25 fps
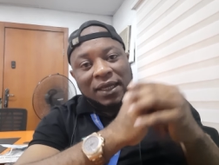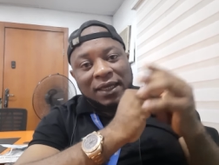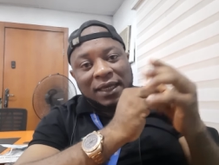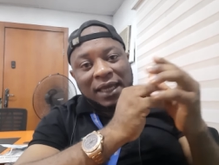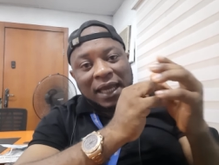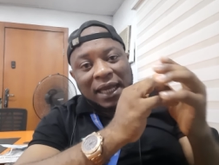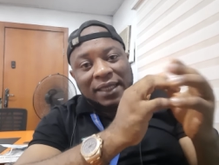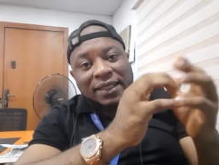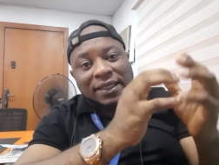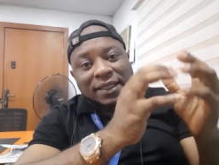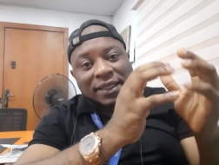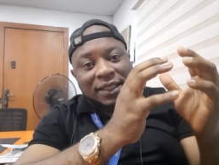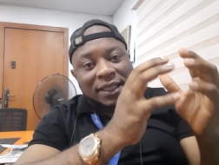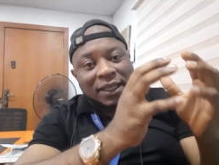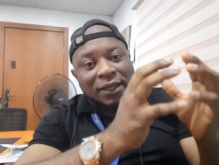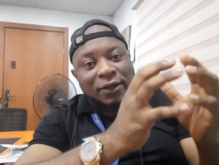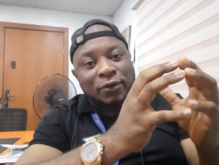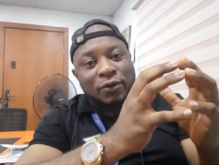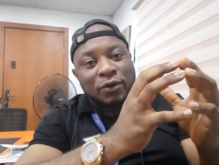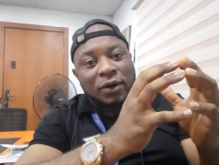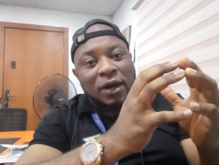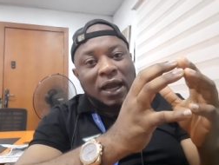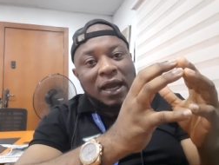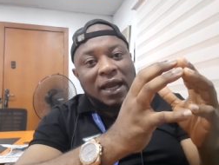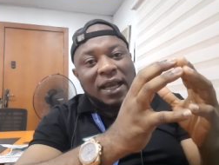That
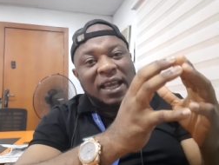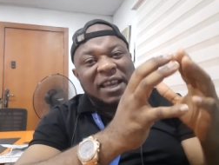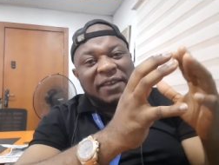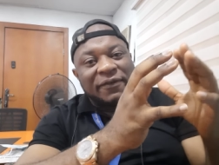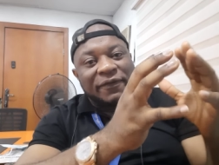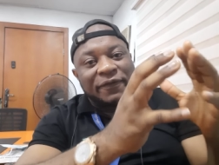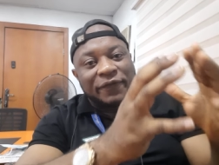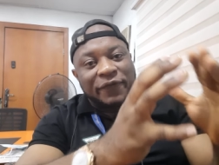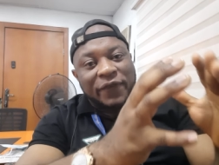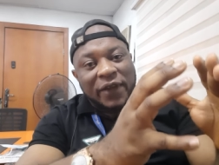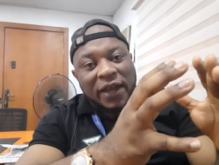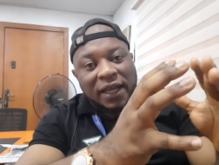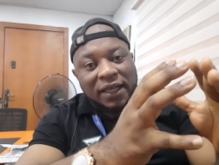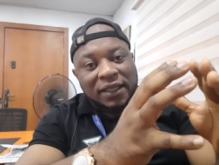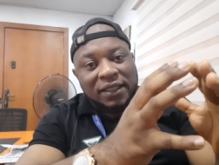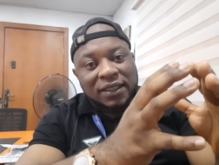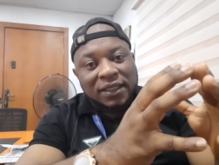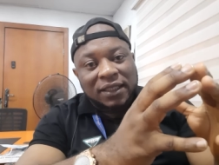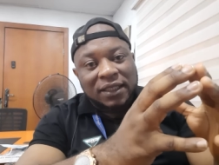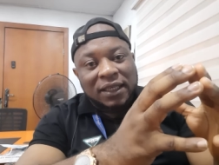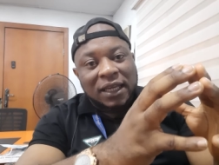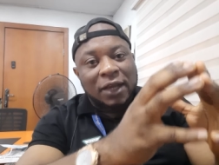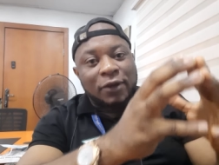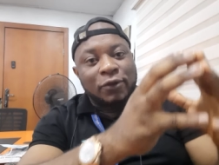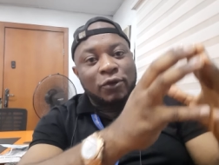singular
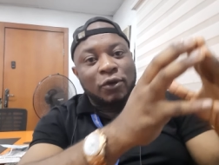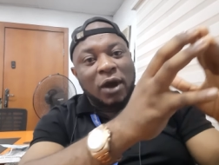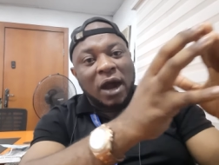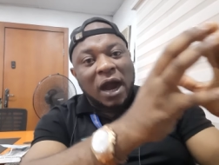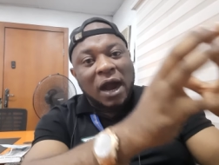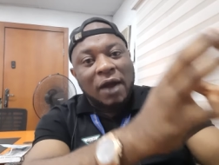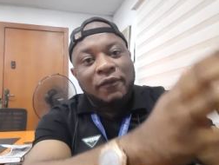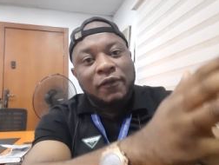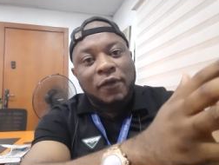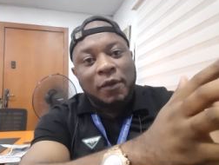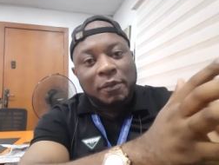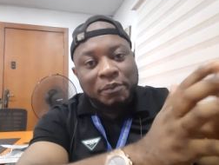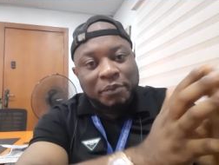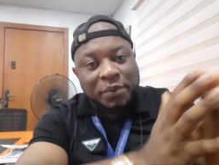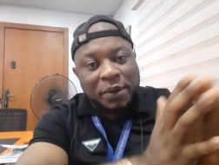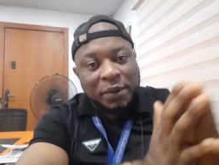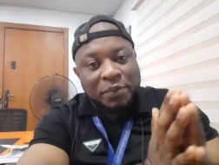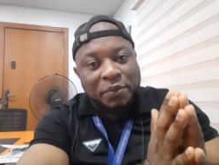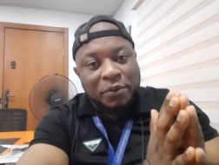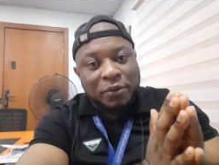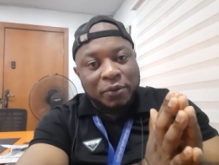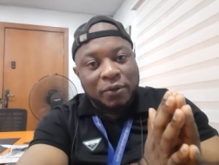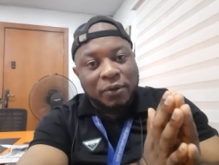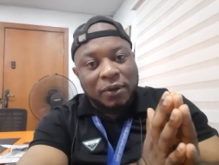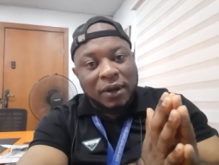effect that you have on
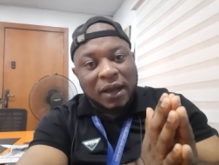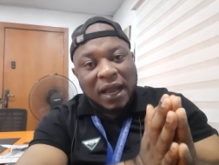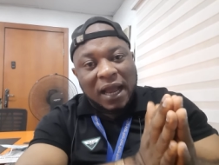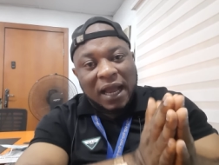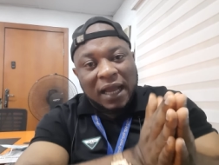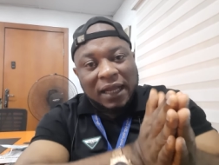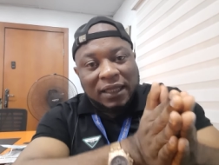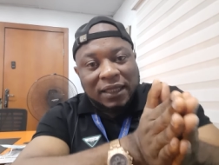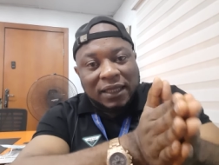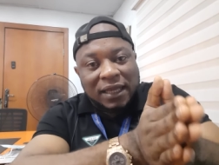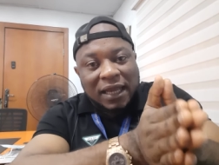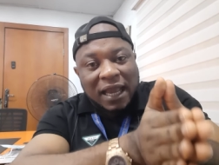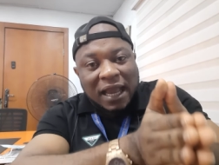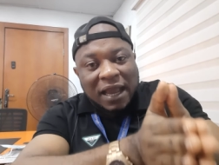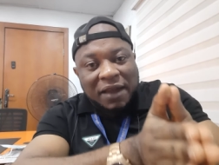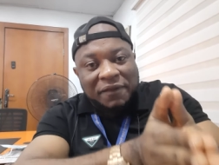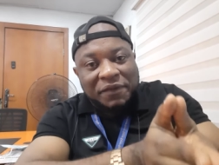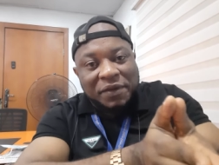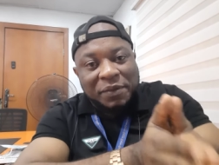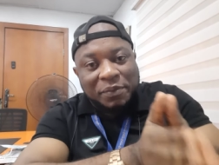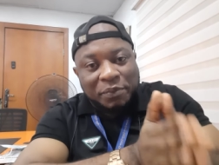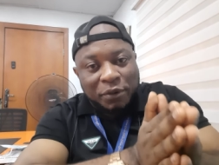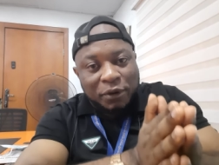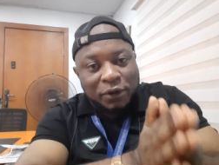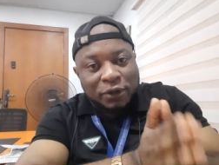people at
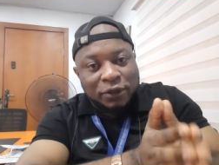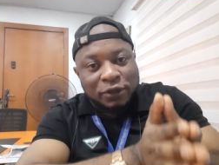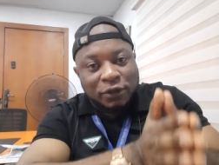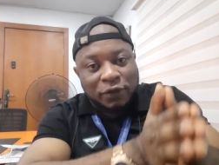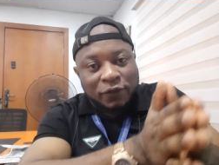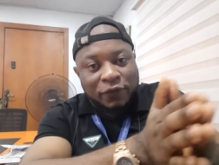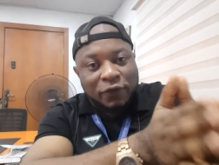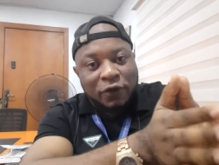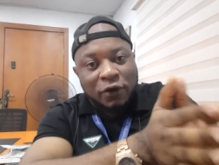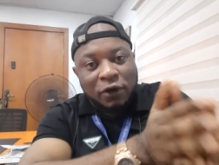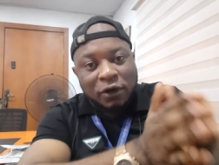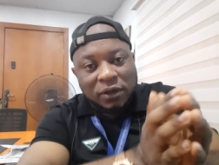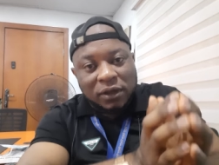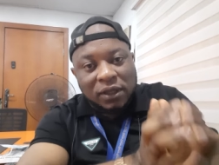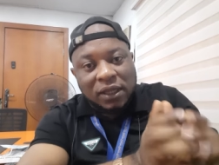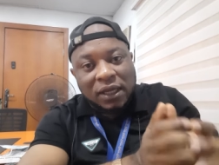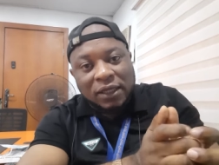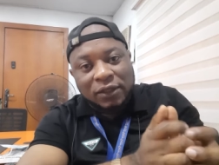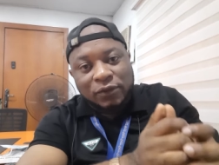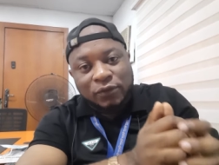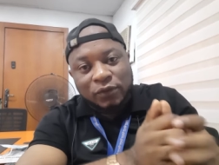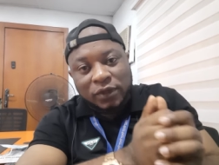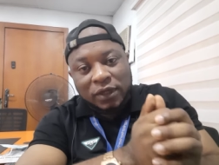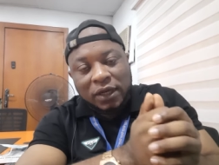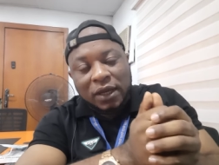every point of
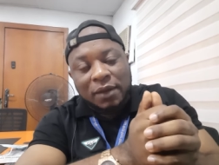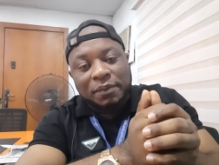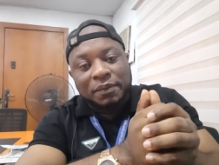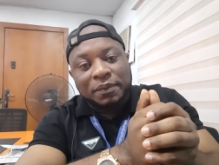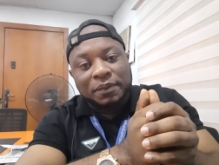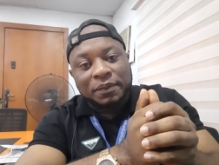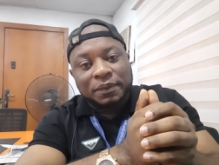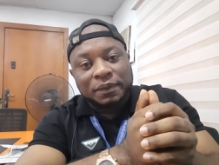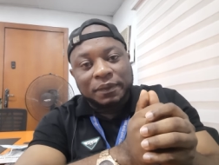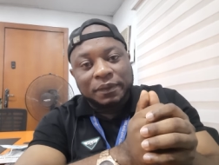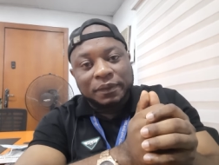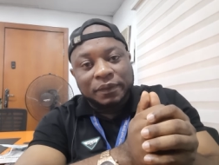contact with them.